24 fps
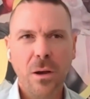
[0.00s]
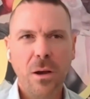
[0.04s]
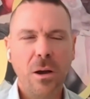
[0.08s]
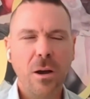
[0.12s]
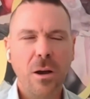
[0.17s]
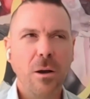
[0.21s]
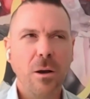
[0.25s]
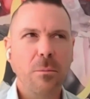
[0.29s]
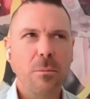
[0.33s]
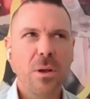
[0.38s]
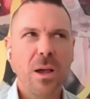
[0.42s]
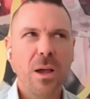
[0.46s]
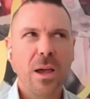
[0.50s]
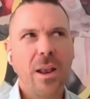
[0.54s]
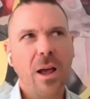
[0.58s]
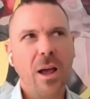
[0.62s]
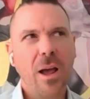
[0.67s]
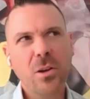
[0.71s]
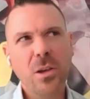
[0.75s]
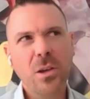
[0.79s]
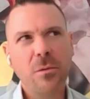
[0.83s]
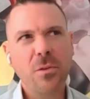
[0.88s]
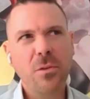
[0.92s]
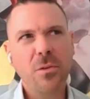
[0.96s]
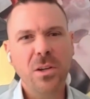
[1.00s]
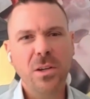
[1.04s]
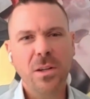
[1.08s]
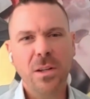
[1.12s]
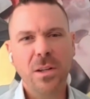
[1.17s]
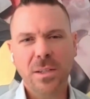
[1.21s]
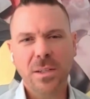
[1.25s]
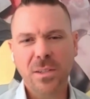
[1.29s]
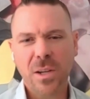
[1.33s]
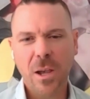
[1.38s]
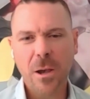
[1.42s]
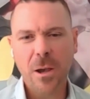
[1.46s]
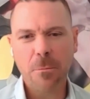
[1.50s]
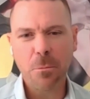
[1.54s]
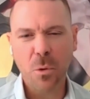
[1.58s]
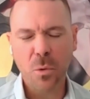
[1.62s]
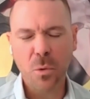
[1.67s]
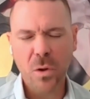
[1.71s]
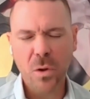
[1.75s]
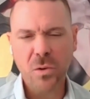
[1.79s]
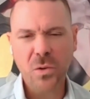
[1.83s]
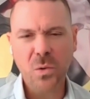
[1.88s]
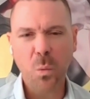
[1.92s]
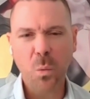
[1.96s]
and I'll give you an
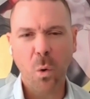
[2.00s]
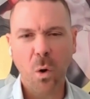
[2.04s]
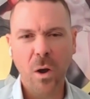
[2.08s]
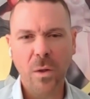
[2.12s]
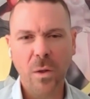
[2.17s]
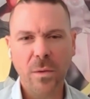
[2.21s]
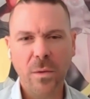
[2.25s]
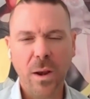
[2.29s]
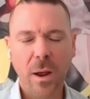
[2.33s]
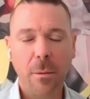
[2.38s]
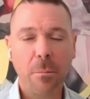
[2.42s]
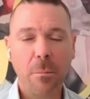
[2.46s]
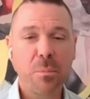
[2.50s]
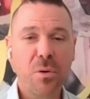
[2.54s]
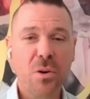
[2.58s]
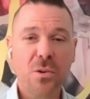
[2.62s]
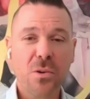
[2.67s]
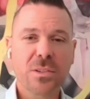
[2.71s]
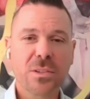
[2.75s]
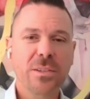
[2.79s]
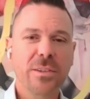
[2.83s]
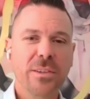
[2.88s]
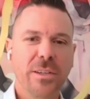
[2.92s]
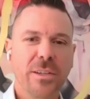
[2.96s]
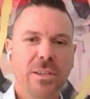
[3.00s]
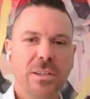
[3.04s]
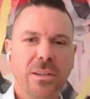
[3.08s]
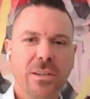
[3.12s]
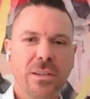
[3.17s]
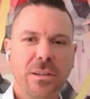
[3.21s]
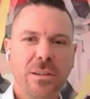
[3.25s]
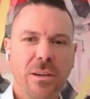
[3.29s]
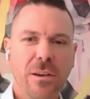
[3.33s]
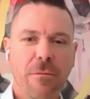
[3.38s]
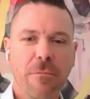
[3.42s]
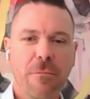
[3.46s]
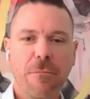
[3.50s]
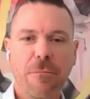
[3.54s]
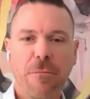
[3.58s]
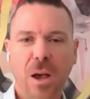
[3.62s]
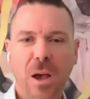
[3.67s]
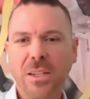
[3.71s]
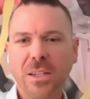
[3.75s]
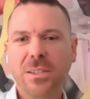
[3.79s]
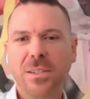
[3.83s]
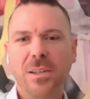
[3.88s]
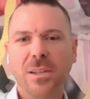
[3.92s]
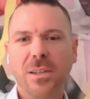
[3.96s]
example. There's one that I'm personally
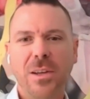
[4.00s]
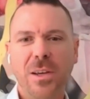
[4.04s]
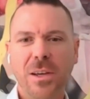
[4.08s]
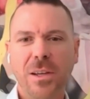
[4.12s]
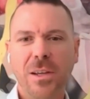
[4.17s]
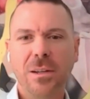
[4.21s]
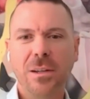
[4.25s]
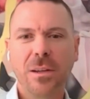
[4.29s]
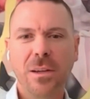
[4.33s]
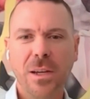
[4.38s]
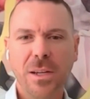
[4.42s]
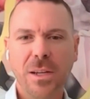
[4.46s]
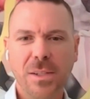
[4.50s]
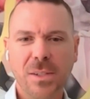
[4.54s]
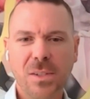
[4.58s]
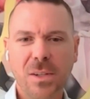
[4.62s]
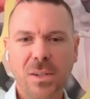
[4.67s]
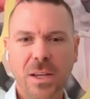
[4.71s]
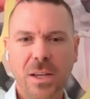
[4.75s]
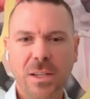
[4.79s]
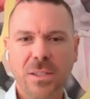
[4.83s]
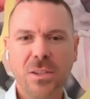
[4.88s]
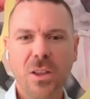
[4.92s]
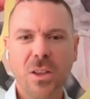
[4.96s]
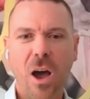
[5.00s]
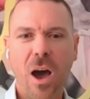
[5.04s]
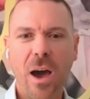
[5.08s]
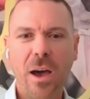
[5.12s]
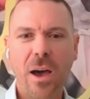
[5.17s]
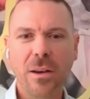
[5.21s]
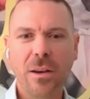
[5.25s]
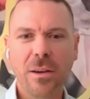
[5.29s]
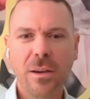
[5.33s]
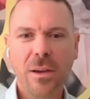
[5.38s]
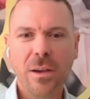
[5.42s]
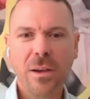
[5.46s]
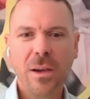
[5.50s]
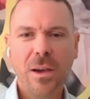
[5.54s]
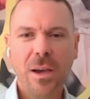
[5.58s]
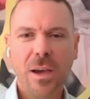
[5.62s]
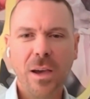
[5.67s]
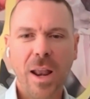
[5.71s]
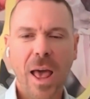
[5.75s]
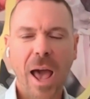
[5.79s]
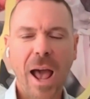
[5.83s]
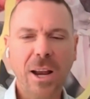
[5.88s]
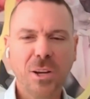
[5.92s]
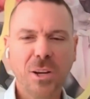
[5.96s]
invested in. It's not
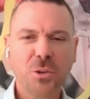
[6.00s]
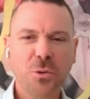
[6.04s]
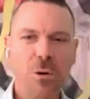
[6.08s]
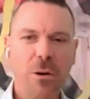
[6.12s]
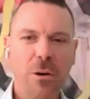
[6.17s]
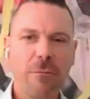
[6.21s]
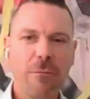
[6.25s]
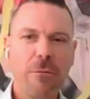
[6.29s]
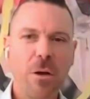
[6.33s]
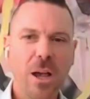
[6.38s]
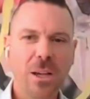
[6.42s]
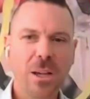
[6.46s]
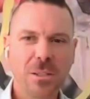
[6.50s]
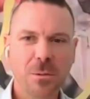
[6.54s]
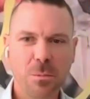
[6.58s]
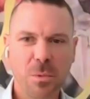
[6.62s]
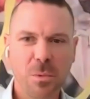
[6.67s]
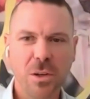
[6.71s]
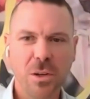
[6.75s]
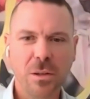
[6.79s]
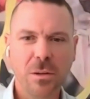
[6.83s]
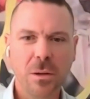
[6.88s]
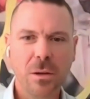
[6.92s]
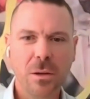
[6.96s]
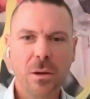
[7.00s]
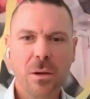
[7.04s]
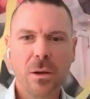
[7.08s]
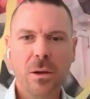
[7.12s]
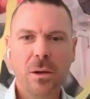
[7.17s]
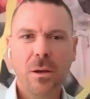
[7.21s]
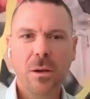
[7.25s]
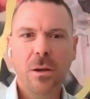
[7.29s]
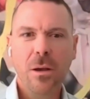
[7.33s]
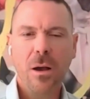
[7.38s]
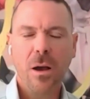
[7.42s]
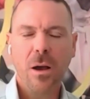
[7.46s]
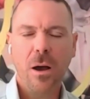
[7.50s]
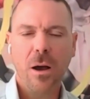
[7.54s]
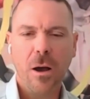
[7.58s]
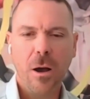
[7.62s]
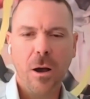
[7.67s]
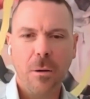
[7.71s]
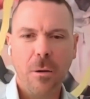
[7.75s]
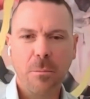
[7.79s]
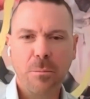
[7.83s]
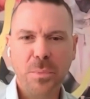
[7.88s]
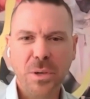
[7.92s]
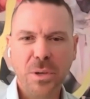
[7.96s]
an actual investment,
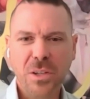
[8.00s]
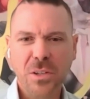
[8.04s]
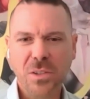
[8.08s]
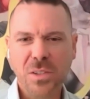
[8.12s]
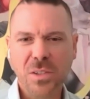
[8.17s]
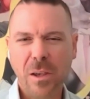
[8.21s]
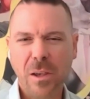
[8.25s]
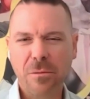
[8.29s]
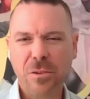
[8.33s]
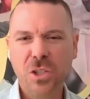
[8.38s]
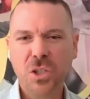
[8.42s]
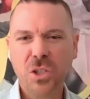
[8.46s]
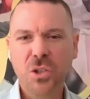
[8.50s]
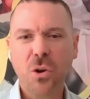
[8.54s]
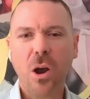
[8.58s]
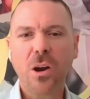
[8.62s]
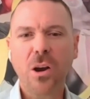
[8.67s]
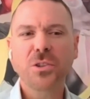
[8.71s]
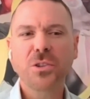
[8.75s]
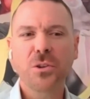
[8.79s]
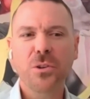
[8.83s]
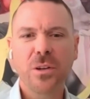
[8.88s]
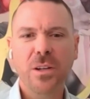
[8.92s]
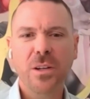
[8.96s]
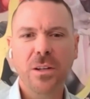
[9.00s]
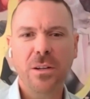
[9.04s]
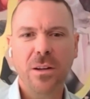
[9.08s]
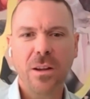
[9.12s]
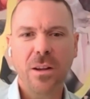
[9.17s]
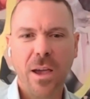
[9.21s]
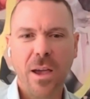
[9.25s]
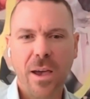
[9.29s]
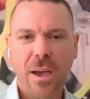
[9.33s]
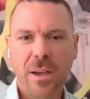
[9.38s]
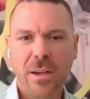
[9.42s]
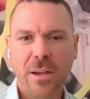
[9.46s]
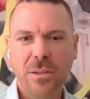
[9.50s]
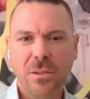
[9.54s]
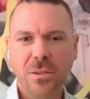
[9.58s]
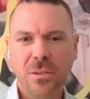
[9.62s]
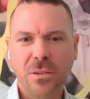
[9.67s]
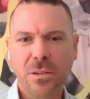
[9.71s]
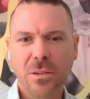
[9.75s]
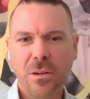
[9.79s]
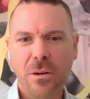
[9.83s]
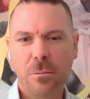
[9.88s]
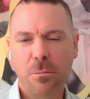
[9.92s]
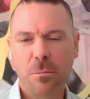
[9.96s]
because they've structured it
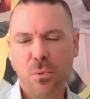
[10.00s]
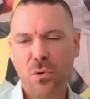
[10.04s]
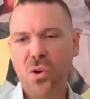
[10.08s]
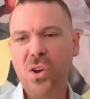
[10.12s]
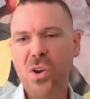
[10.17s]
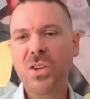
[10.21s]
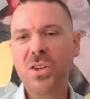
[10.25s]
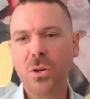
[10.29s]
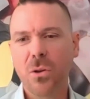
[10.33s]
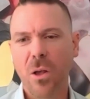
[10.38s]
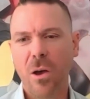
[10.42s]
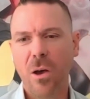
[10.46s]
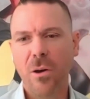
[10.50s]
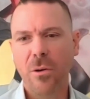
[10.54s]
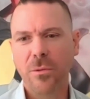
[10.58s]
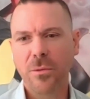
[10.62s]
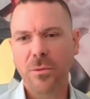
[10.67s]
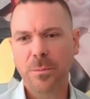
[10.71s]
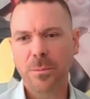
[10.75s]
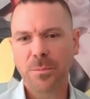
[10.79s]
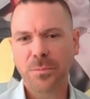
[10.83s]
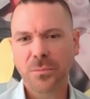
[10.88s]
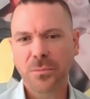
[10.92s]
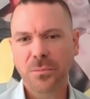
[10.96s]
as a bridge loan,